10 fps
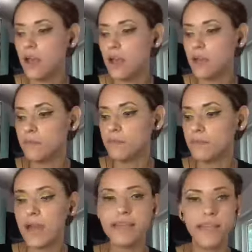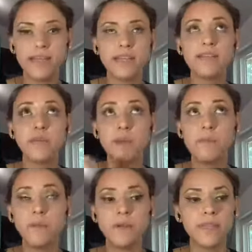Again, in the
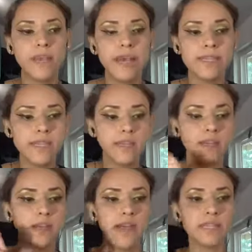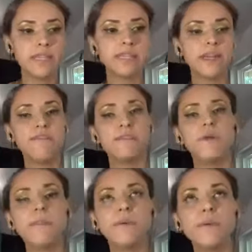rebel, in the essence of the
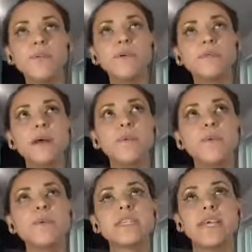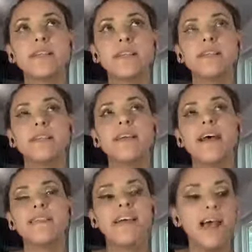rebel is like
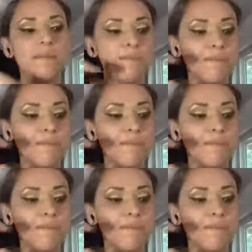that